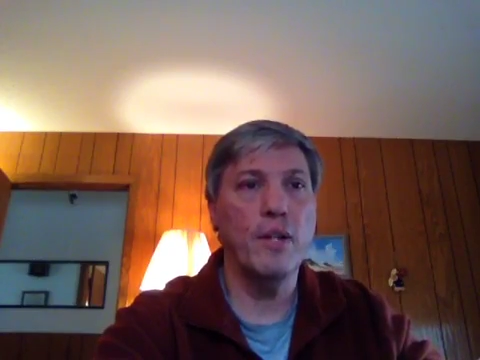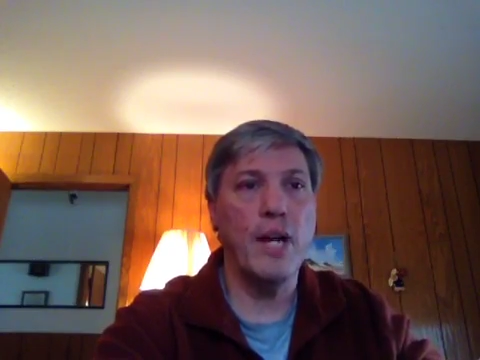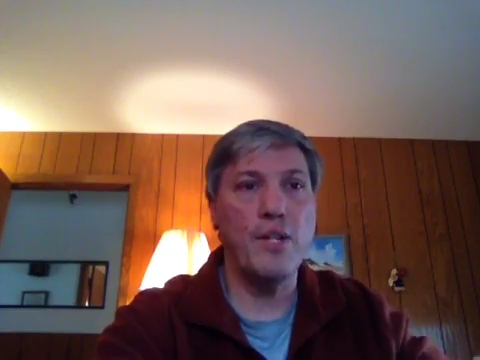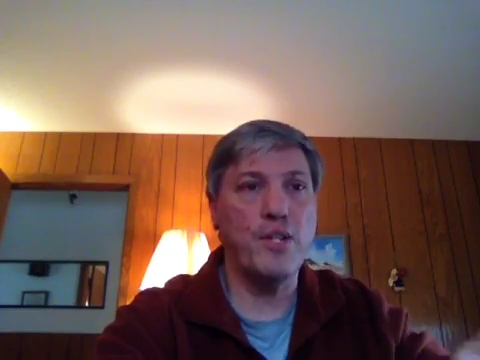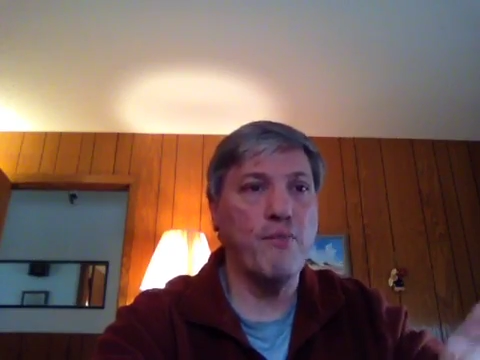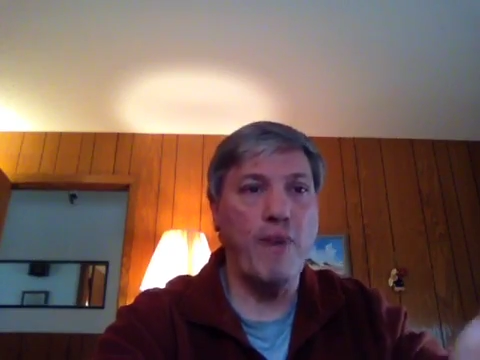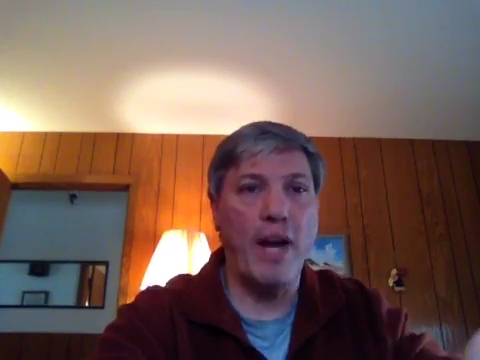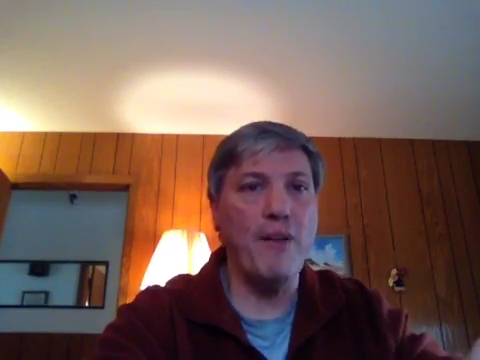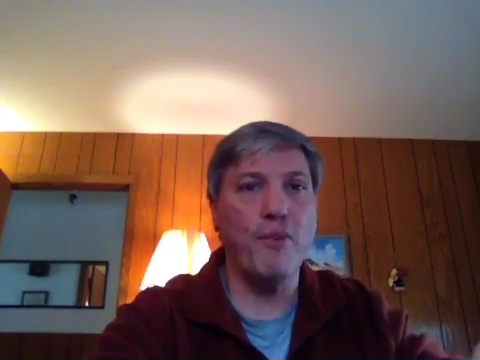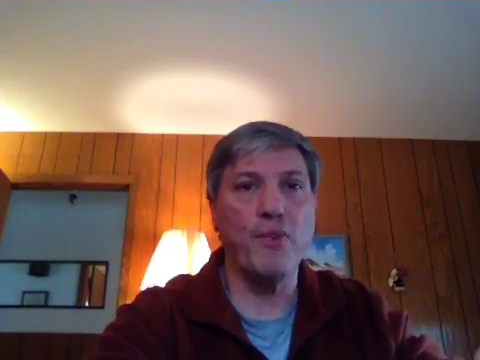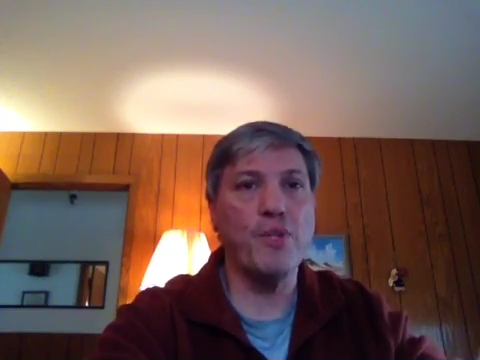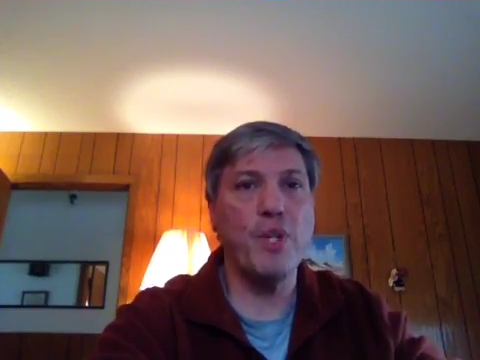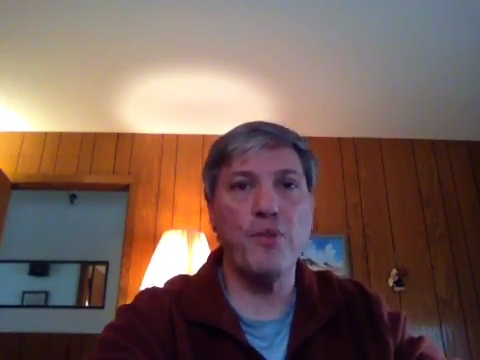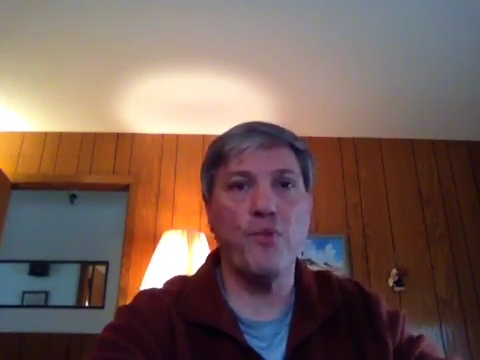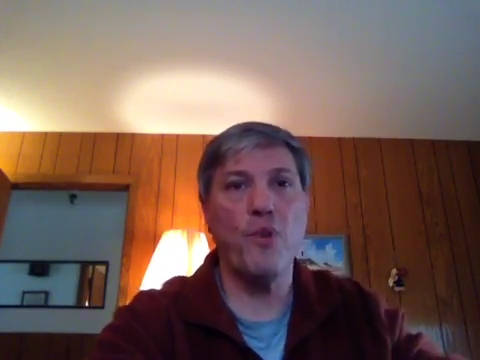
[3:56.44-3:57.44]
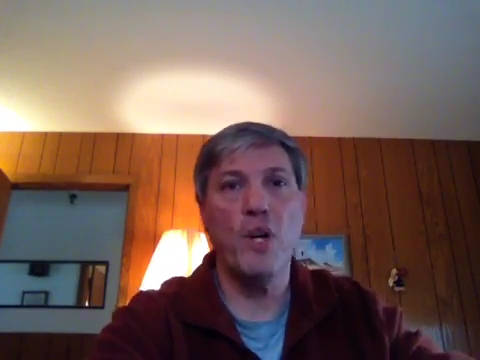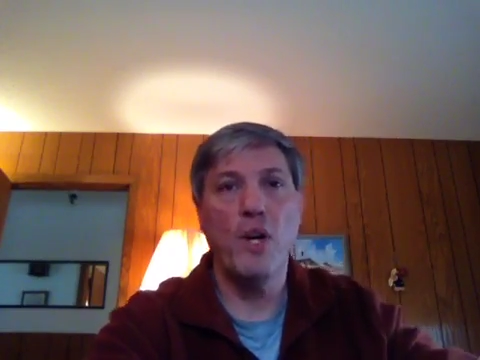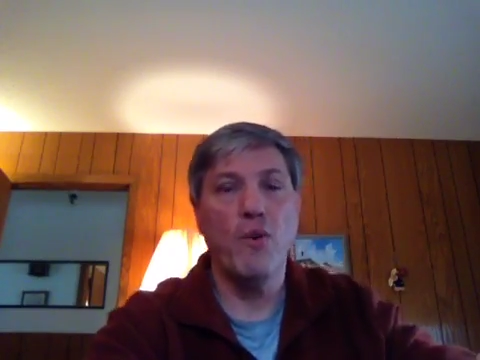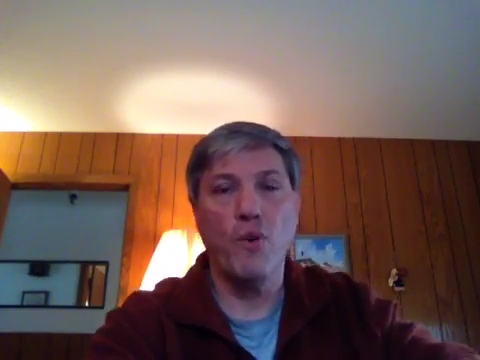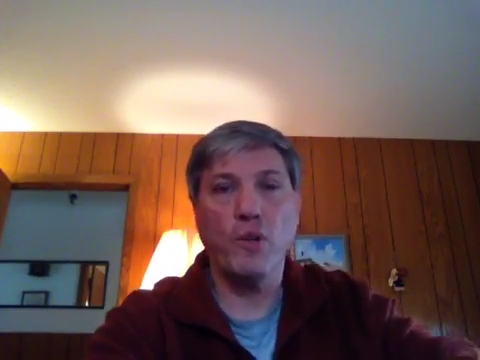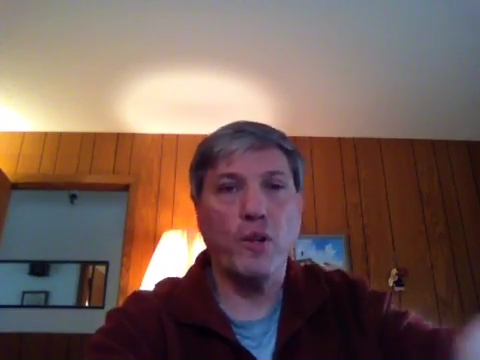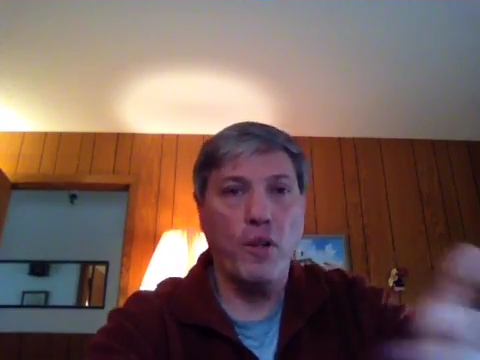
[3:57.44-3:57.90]
As the Bible says,
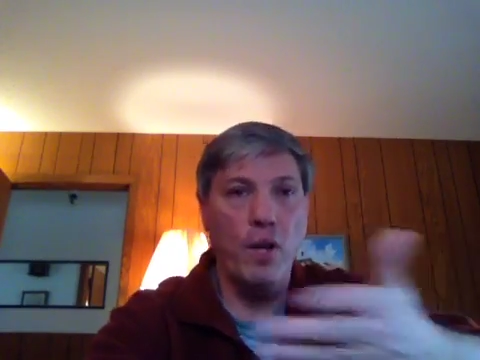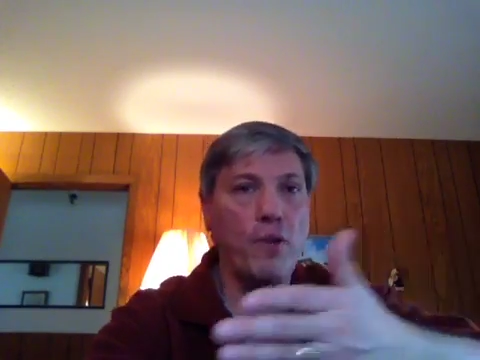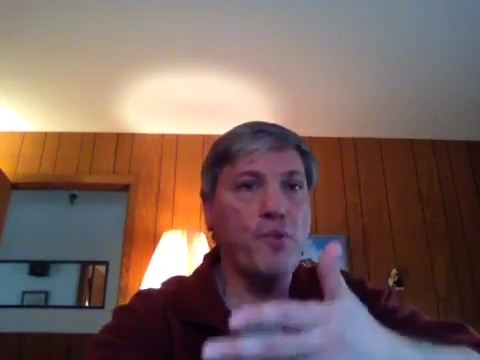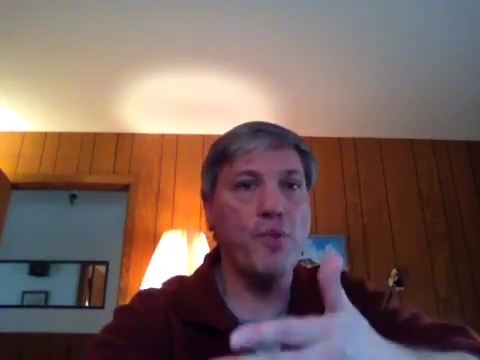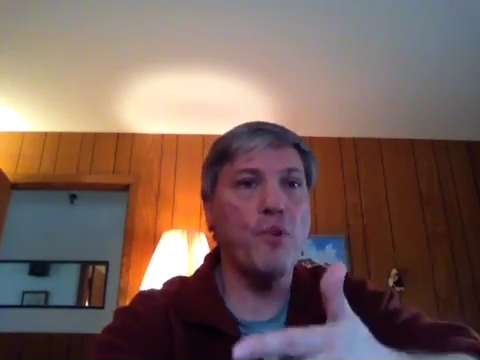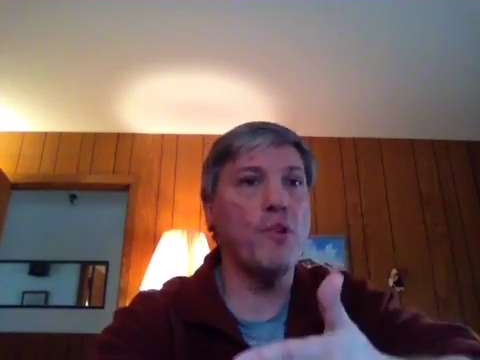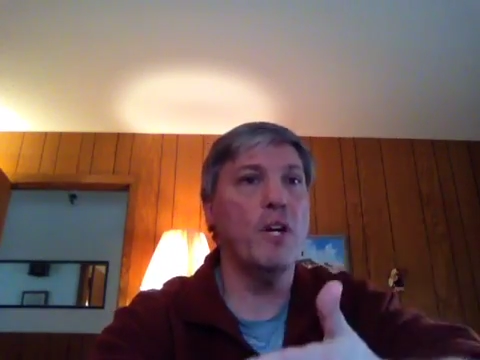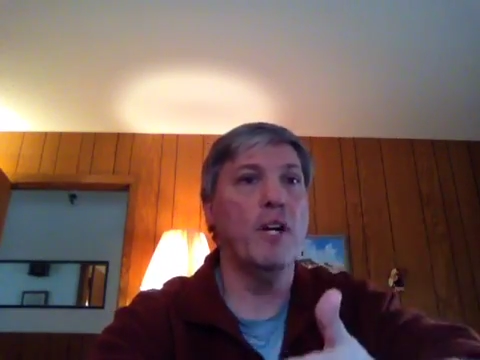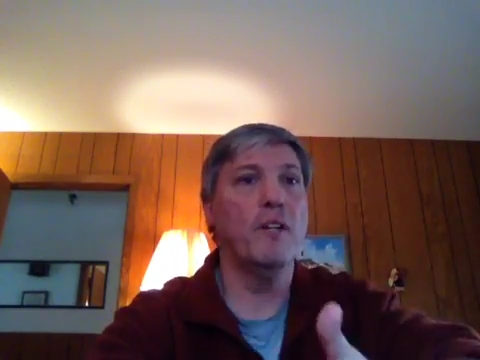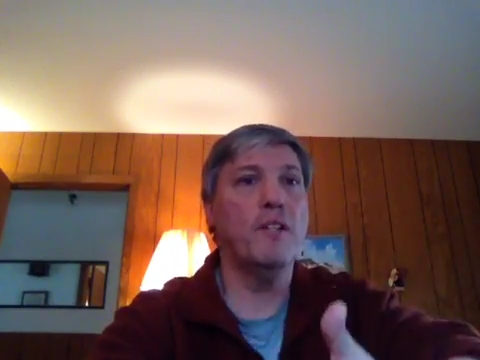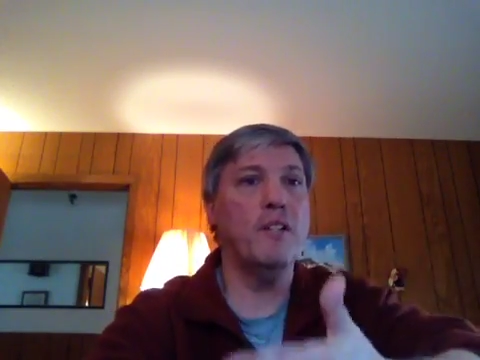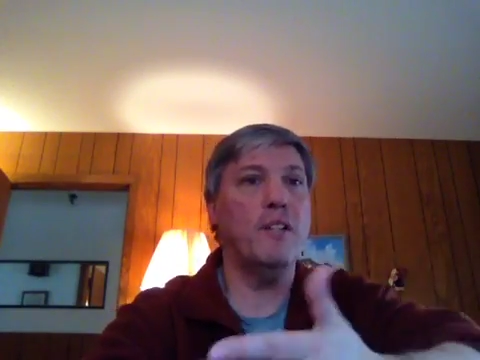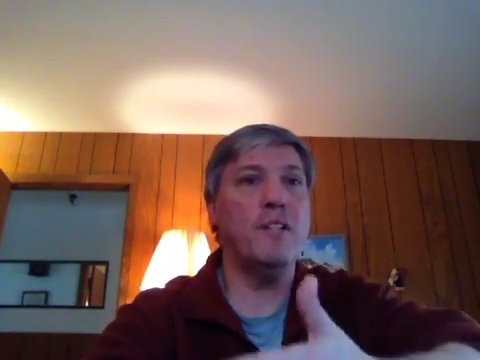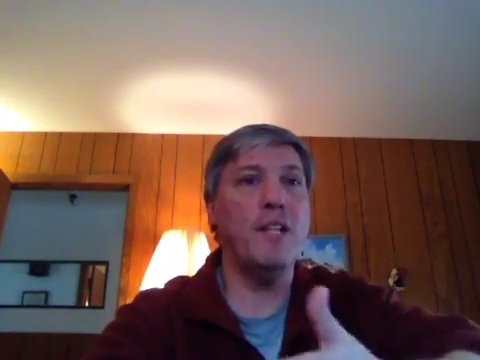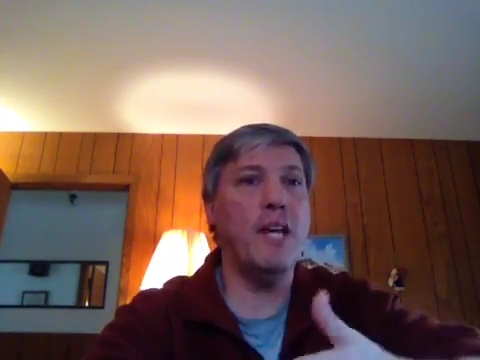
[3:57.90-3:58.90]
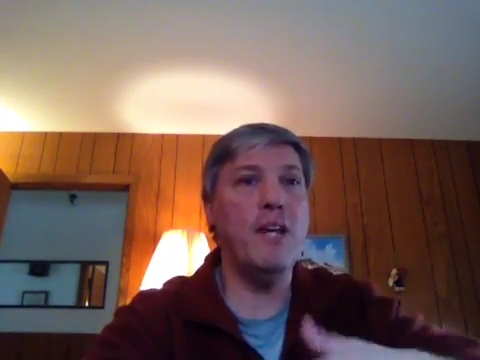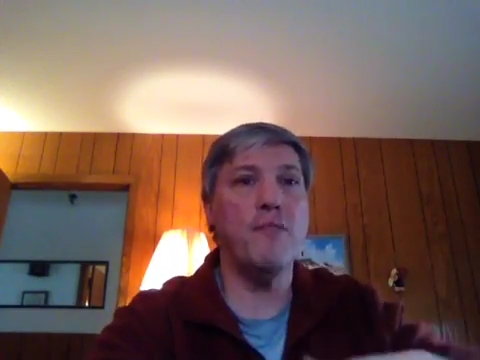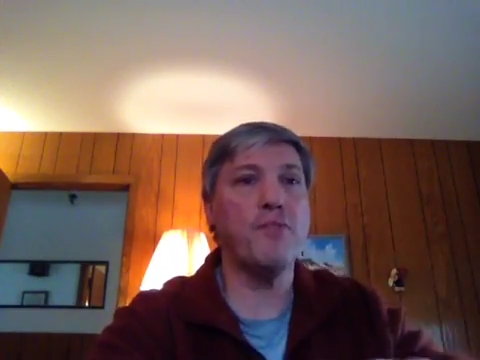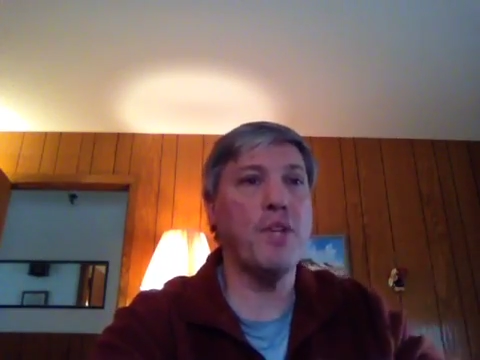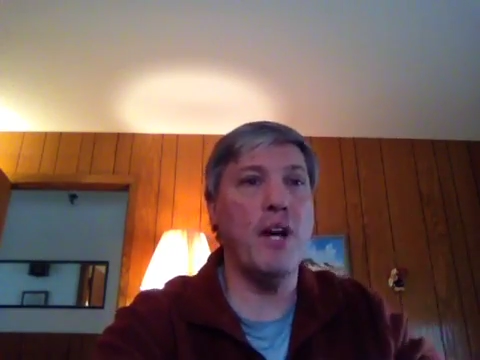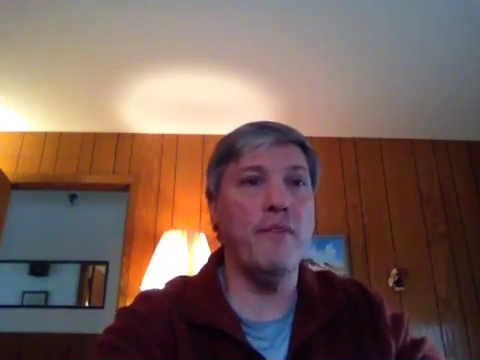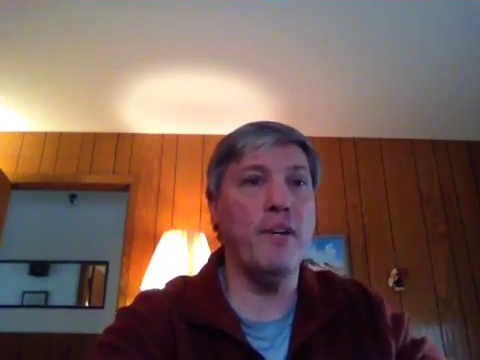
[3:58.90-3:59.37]
we're closer to the day
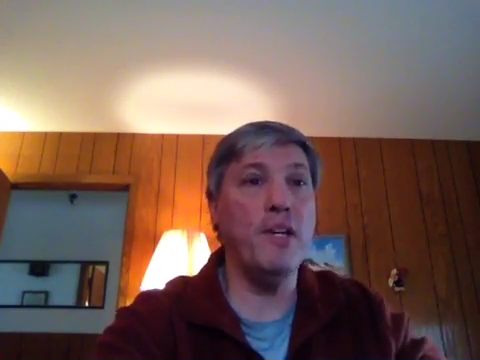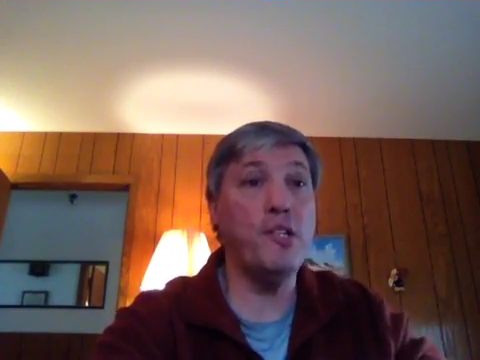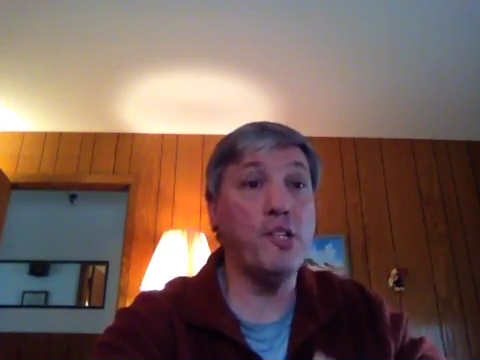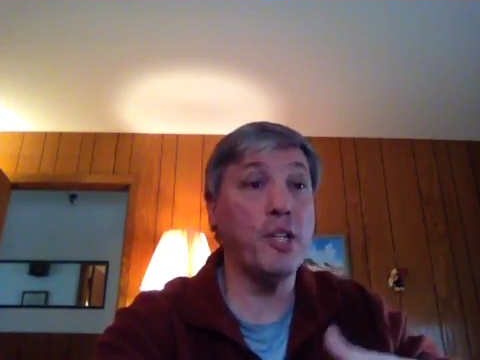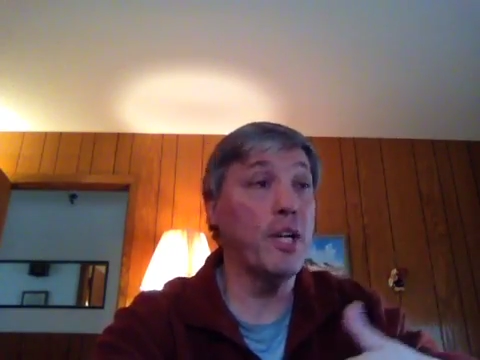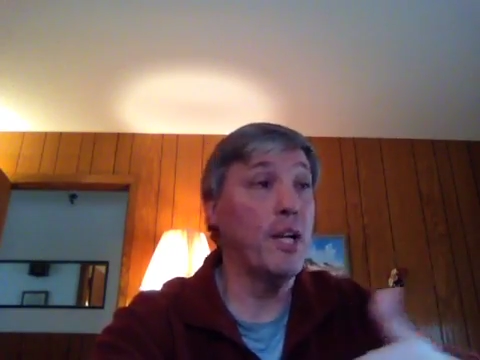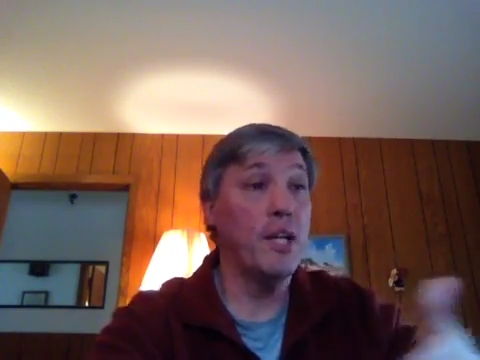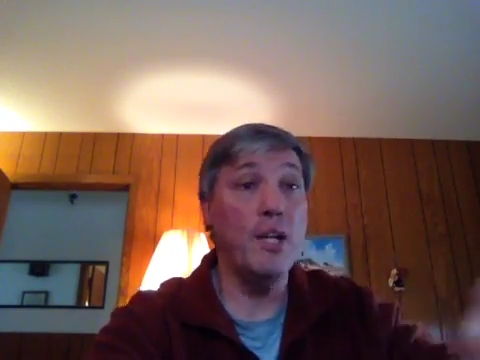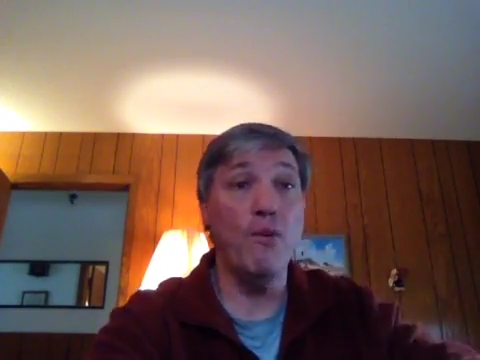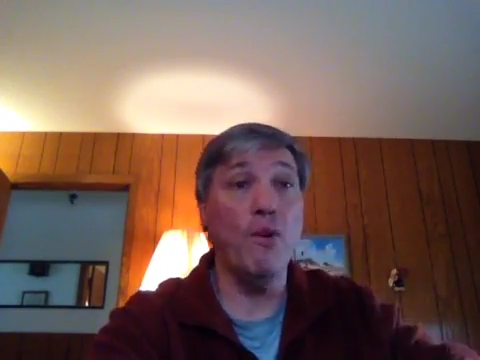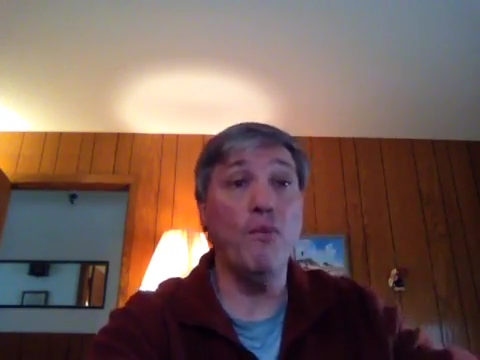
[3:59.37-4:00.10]
of salvation than